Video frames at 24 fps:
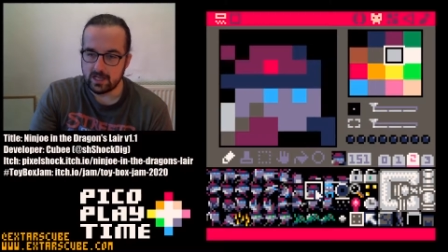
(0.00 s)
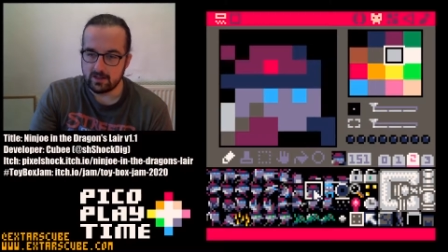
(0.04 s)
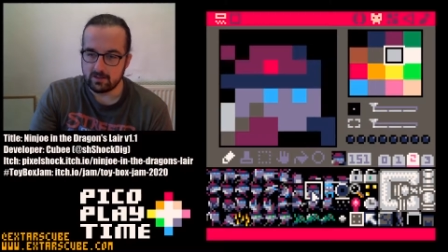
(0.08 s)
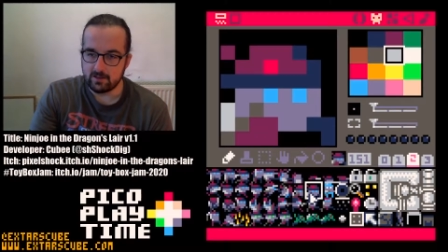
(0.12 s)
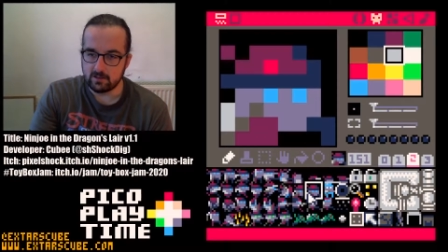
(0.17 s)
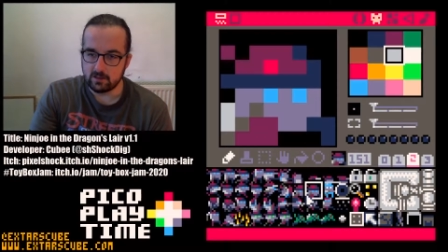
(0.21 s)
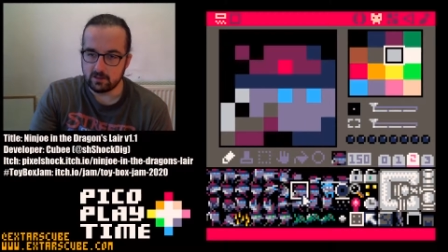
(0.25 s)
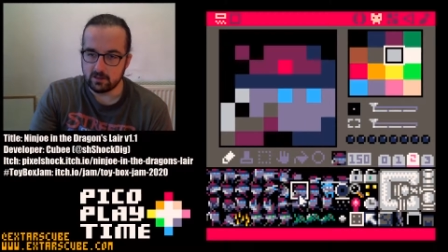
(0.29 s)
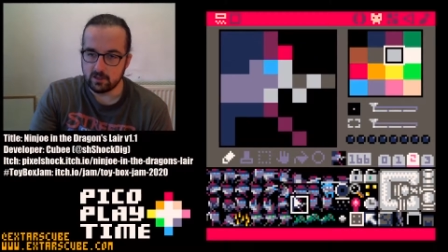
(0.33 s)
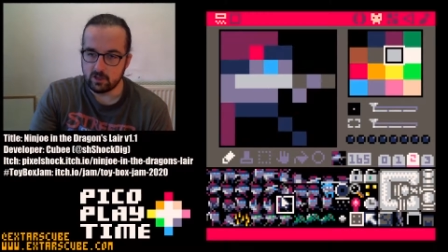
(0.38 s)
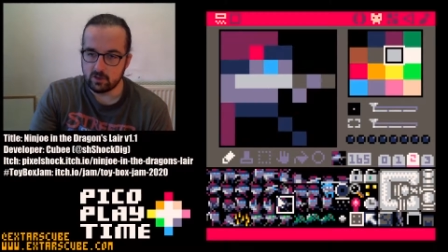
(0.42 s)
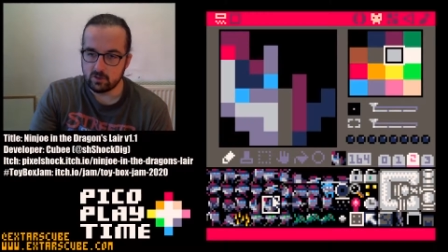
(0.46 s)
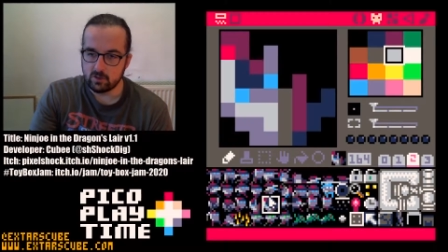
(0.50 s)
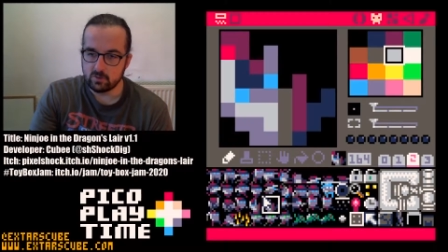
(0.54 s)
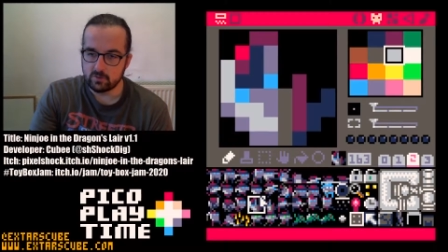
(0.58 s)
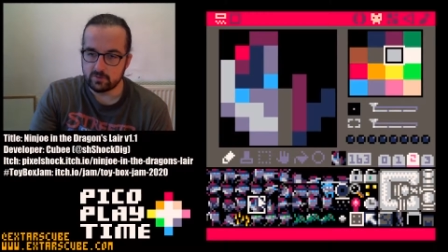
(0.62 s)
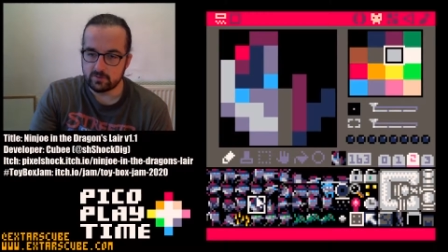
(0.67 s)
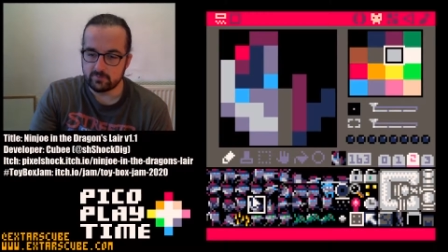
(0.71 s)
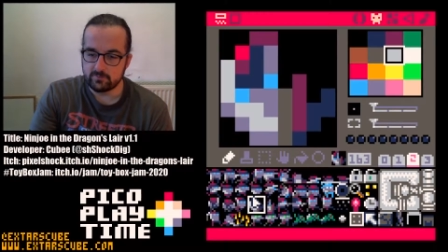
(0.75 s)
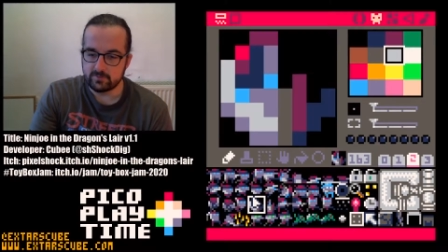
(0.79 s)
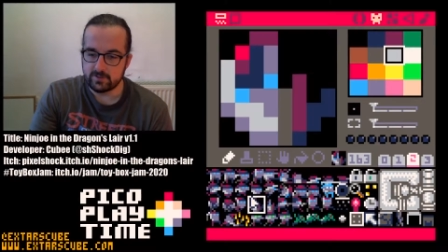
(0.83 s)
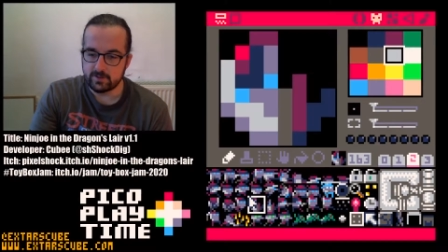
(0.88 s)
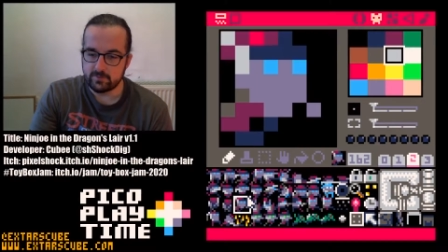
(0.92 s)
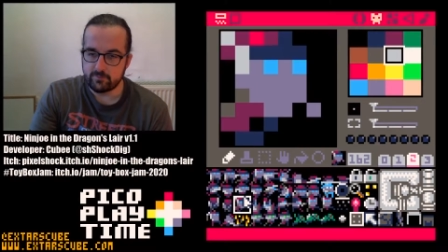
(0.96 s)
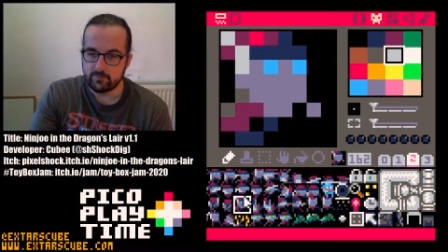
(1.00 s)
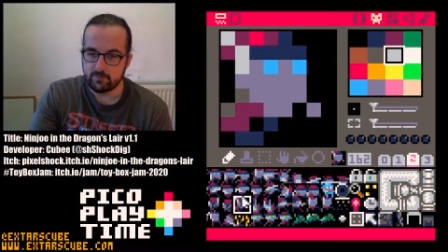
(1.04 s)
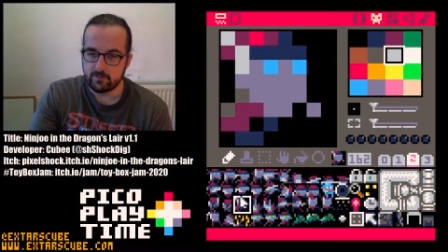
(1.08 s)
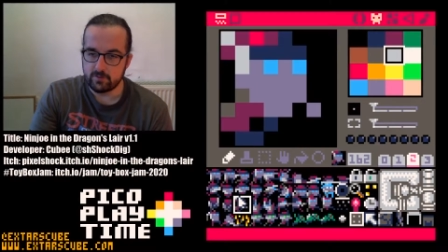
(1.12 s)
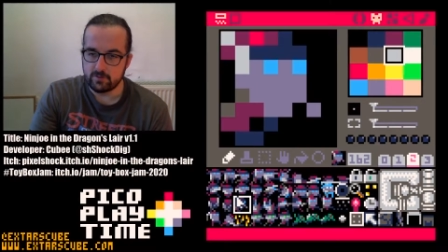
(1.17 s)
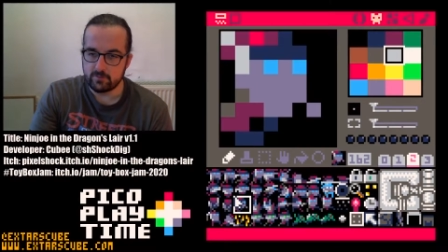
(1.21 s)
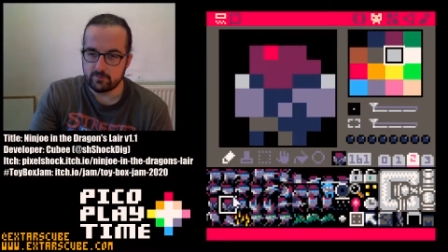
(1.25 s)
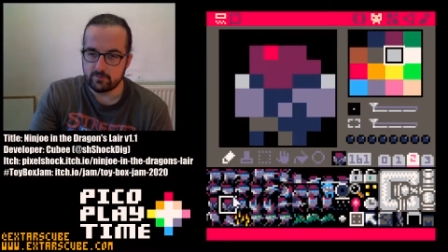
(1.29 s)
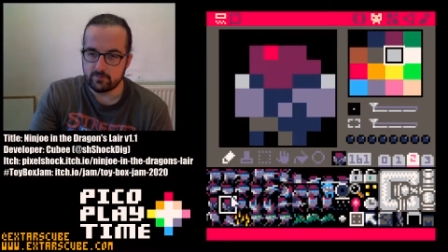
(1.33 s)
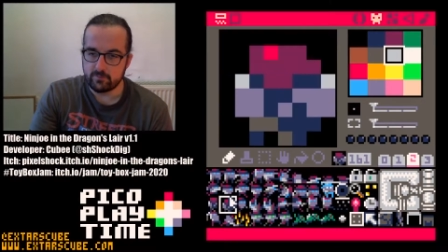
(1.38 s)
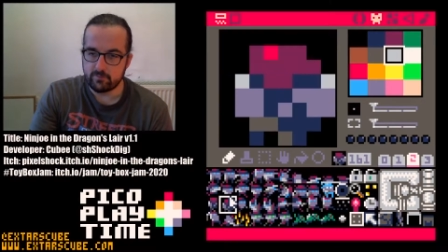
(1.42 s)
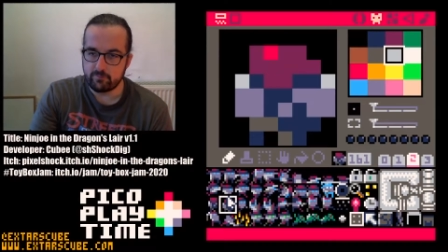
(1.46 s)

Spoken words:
loads of different